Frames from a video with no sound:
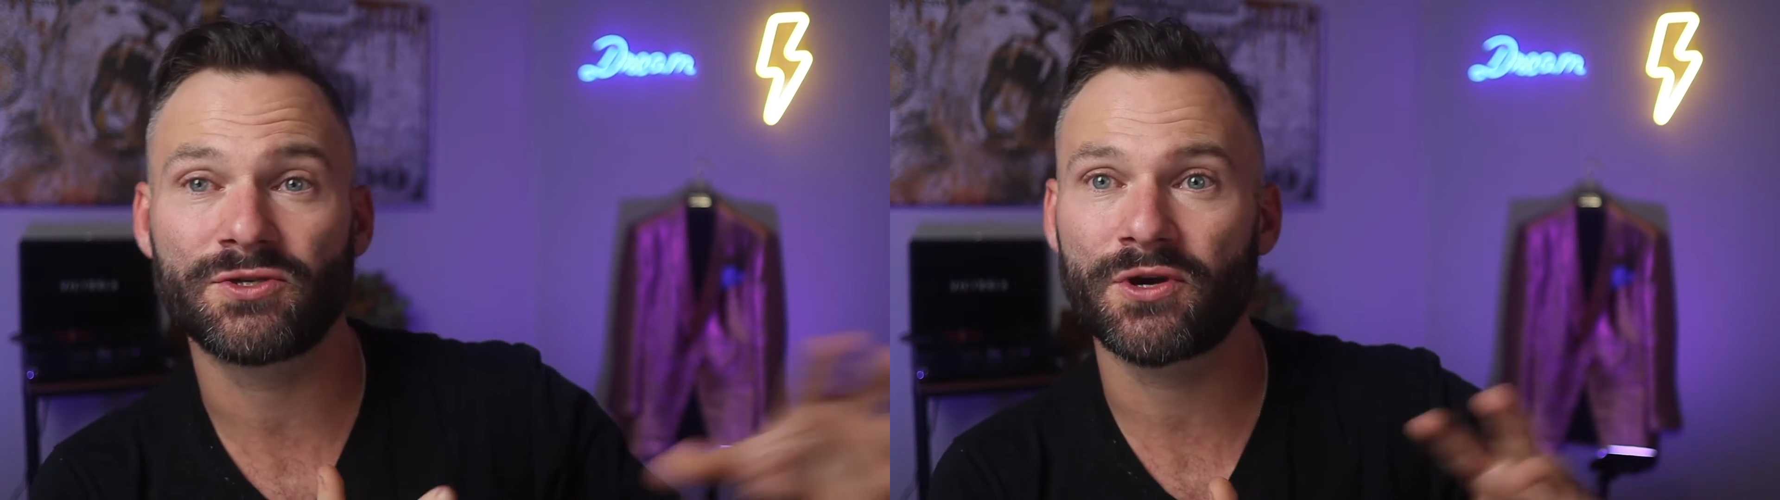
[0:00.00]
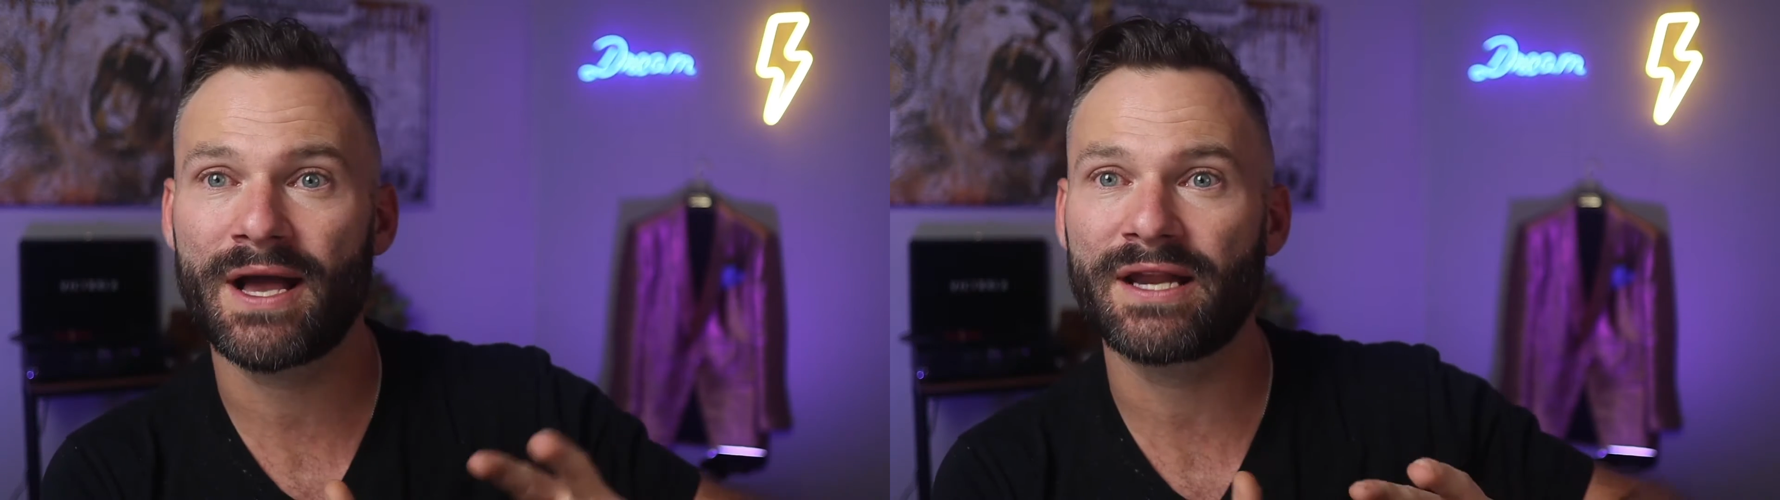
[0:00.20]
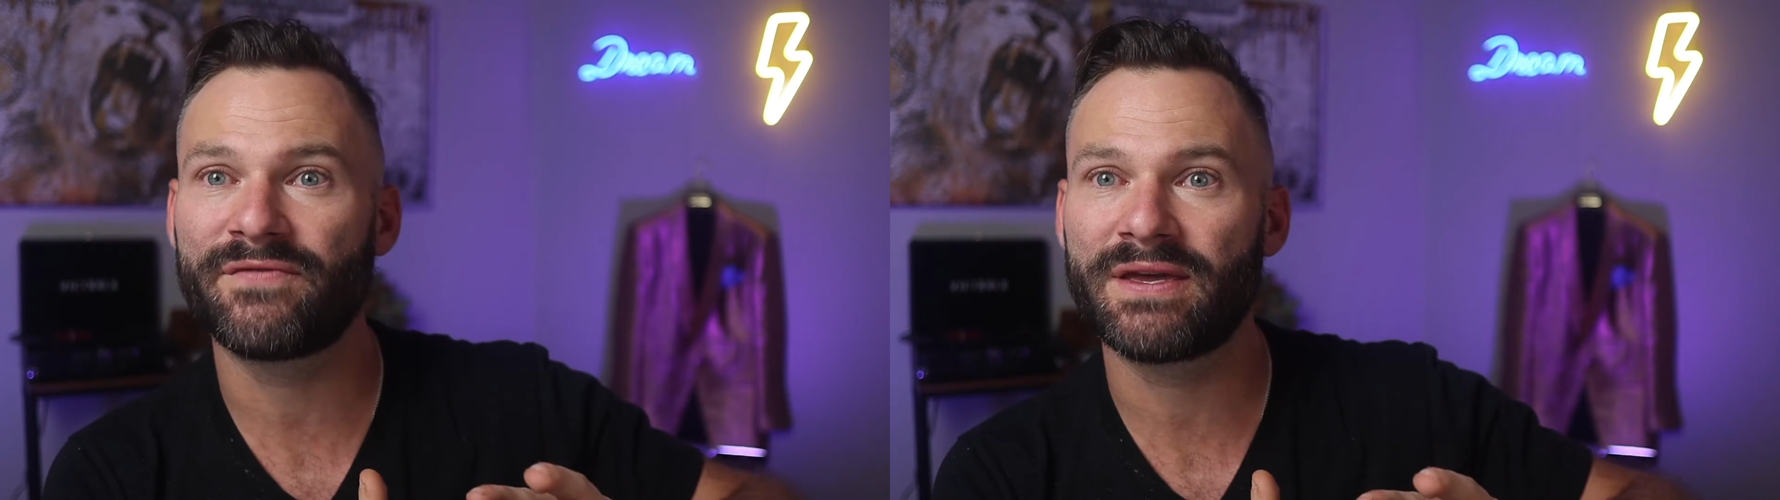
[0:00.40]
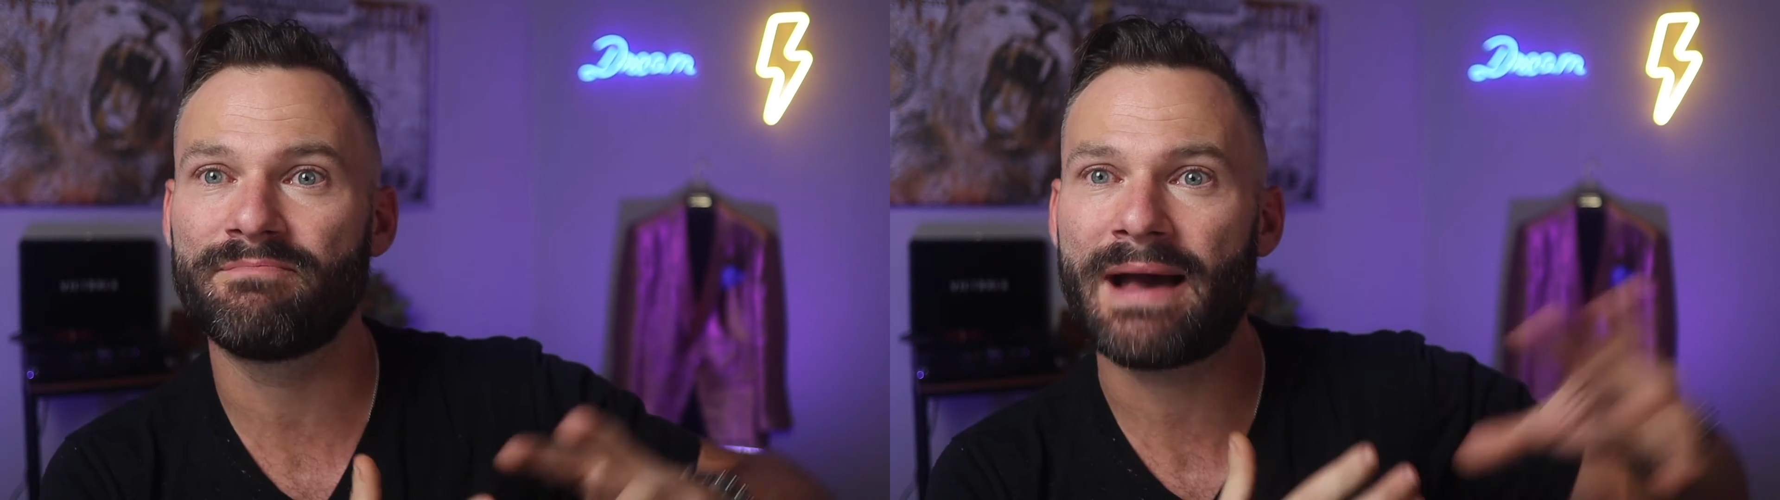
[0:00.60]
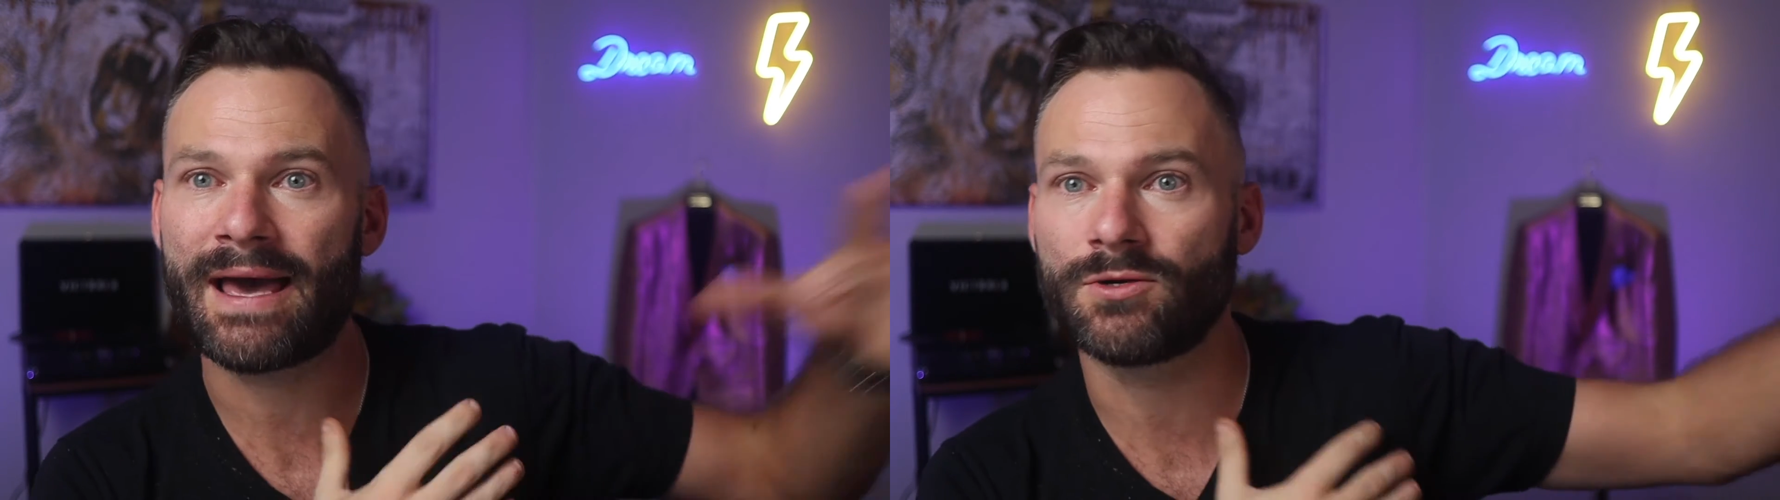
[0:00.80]
So they're kind of
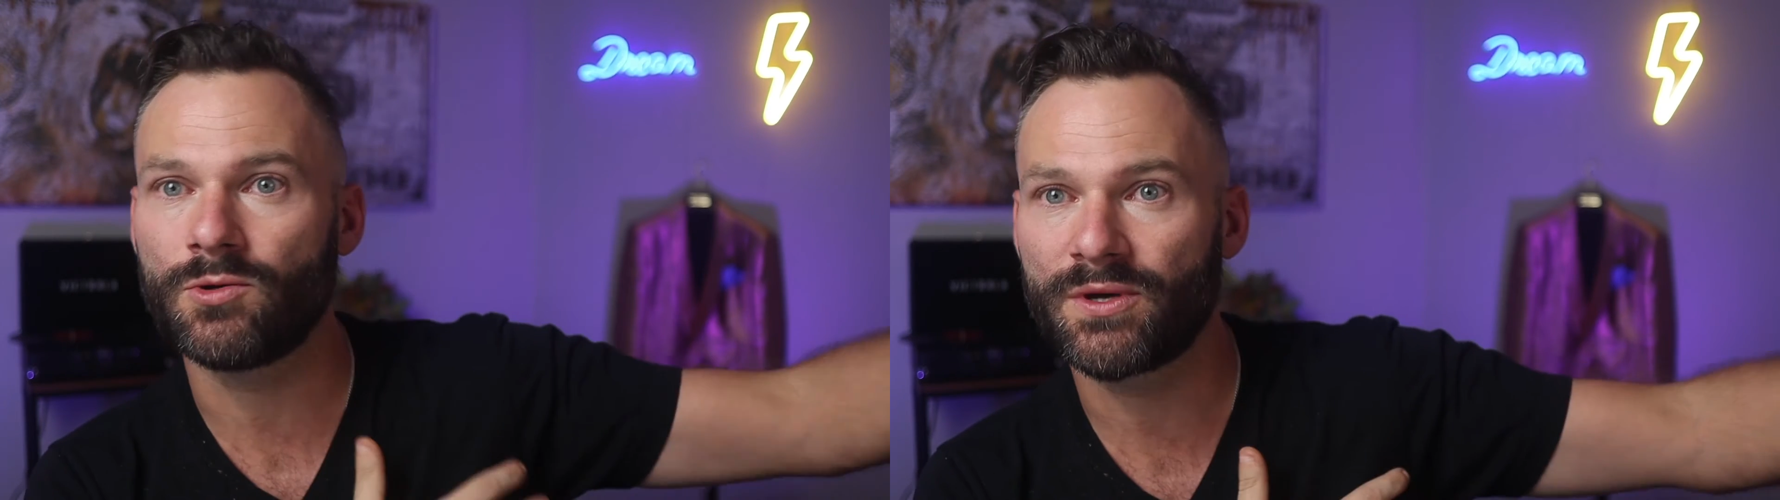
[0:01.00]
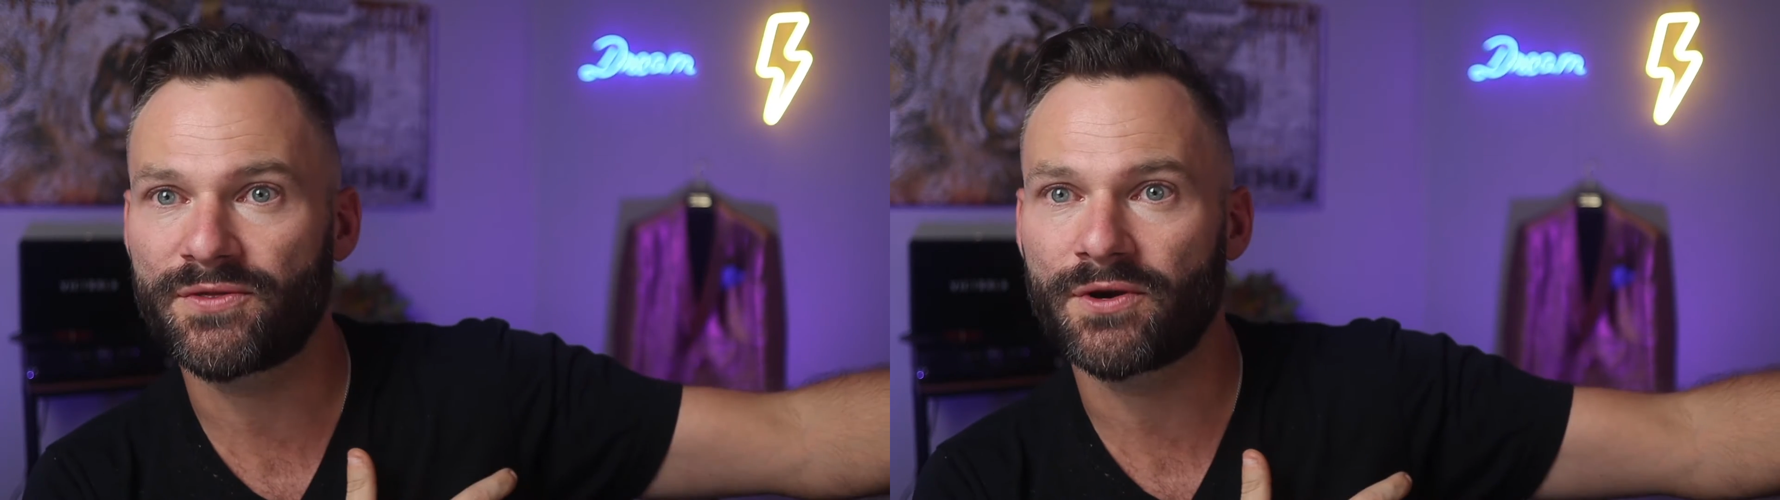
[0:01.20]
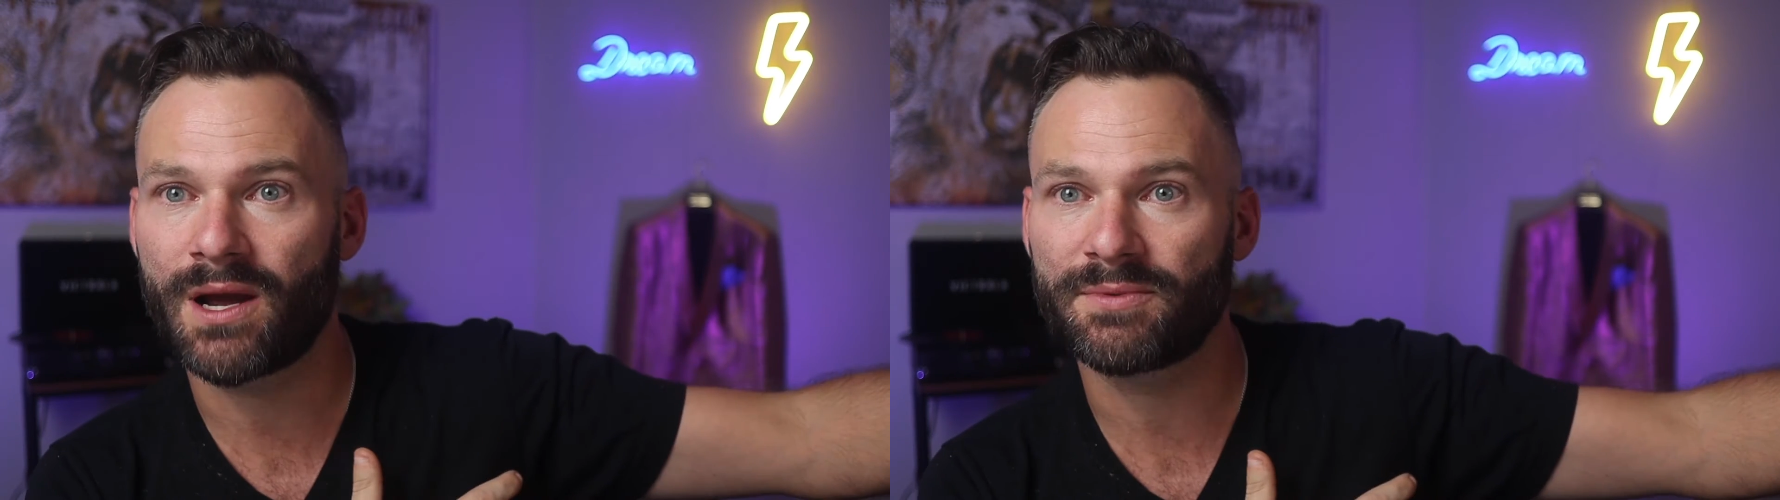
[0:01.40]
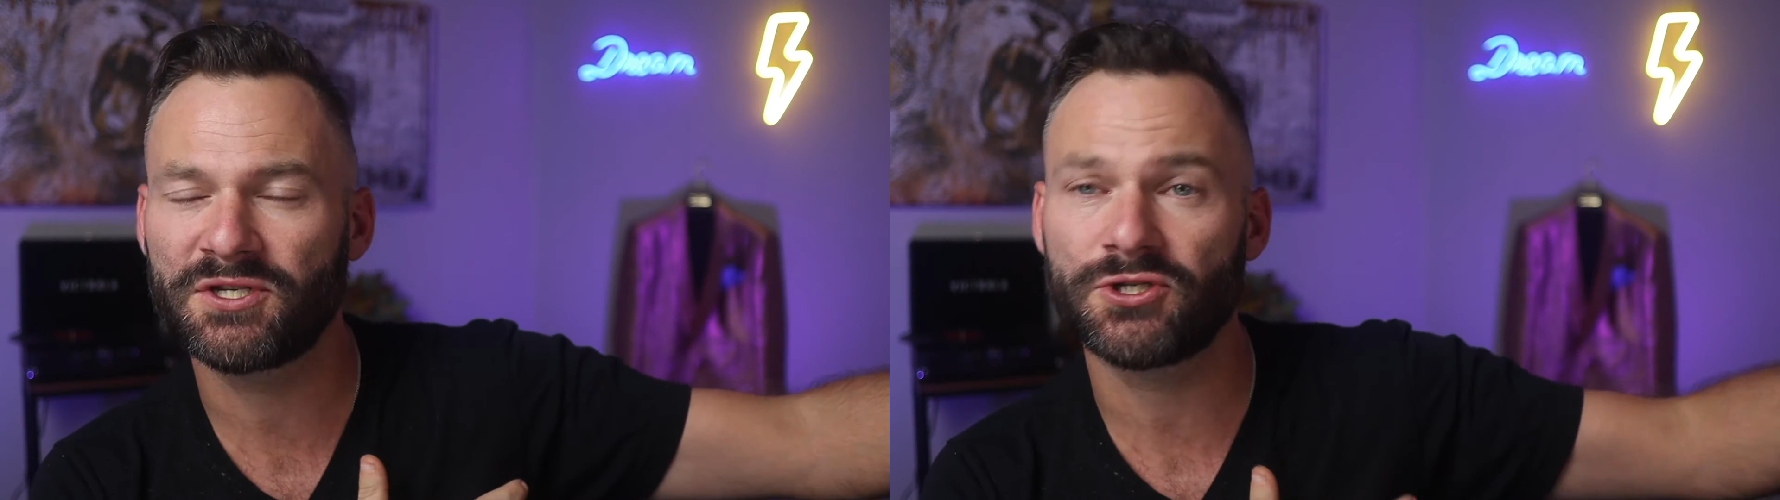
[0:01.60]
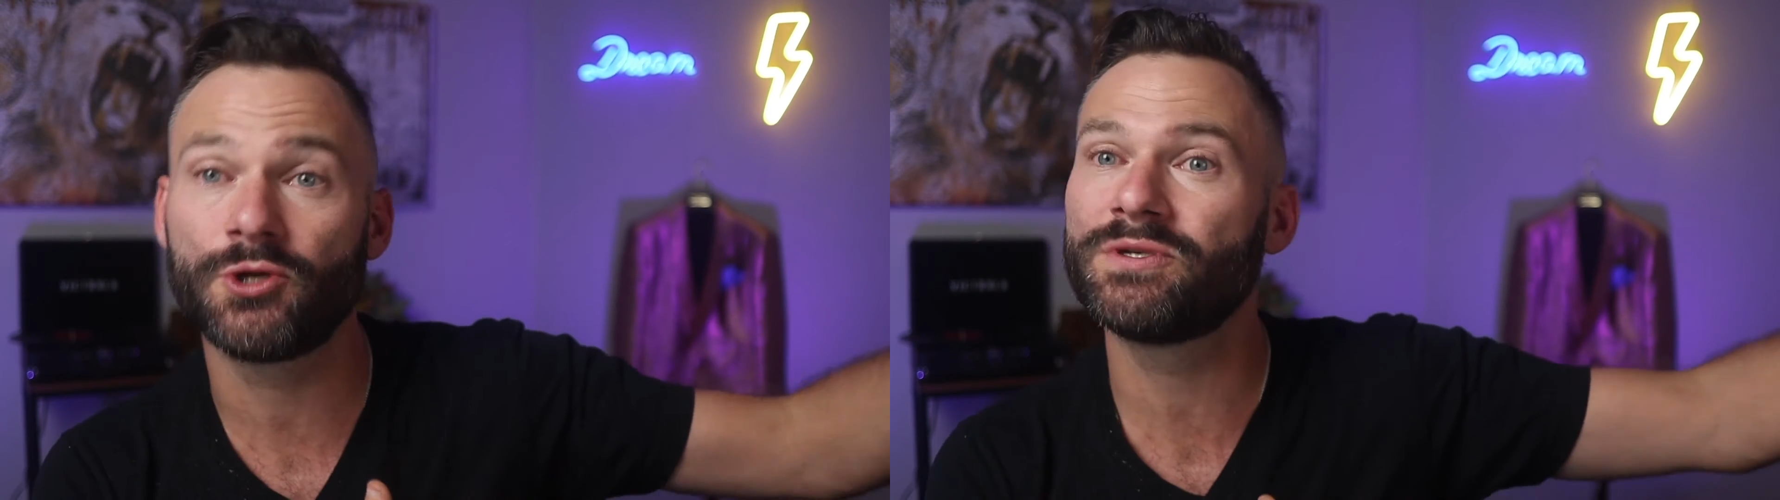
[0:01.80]
in battle with their competition.